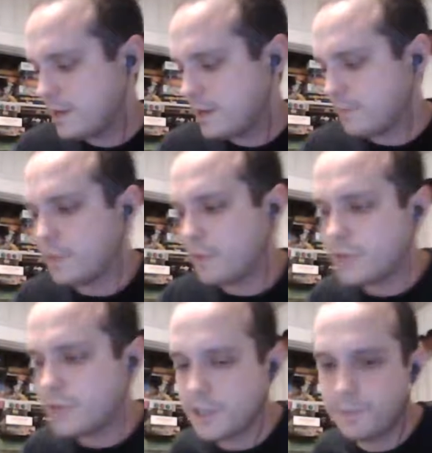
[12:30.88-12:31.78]

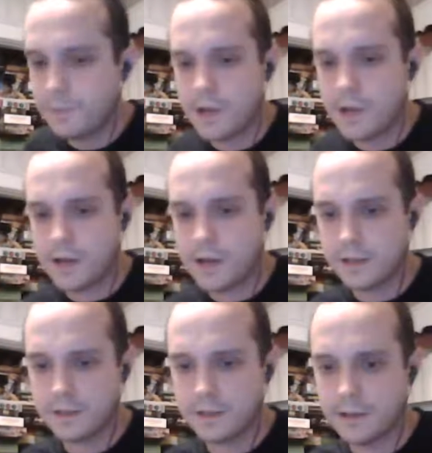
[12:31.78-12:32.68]
Mothership on
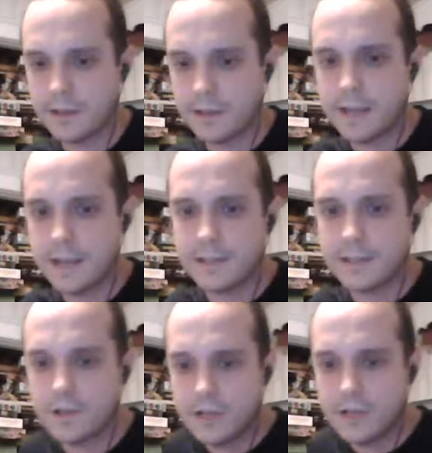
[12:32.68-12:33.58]
Geek and
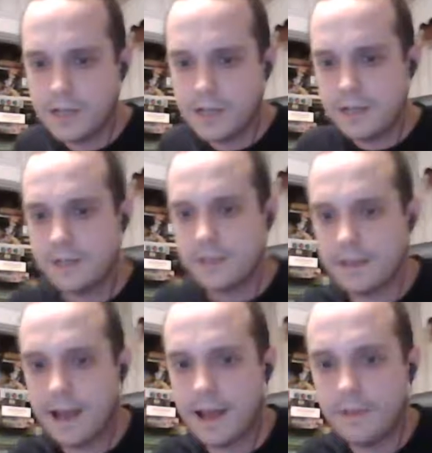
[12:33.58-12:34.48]
Sundry and
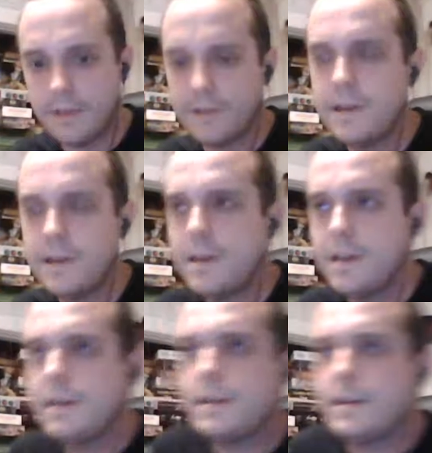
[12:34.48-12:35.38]
Alpha,
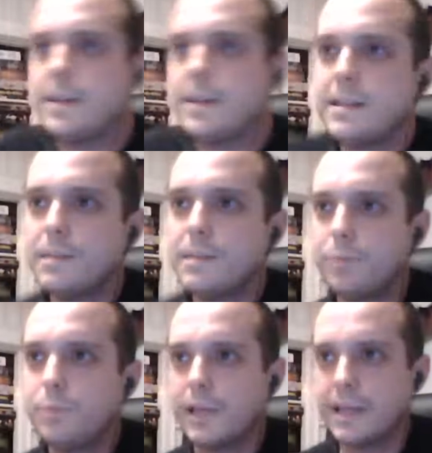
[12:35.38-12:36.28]
and they did
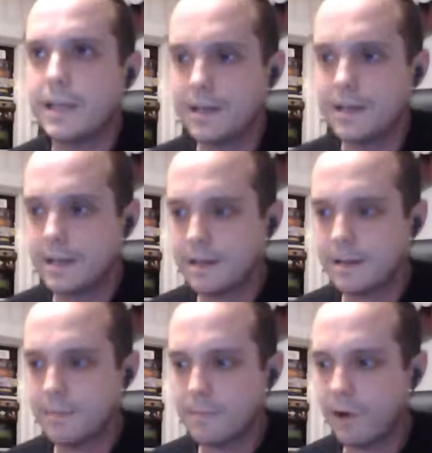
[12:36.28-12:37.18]
play
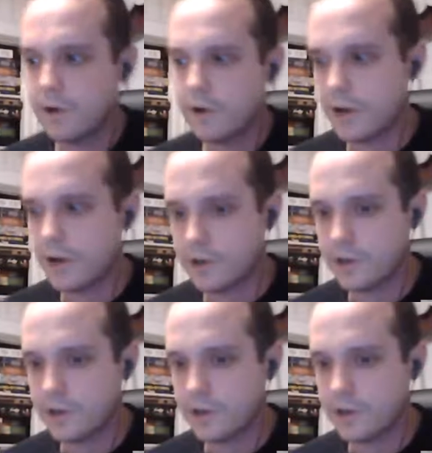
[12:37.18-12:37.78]
Mario Kart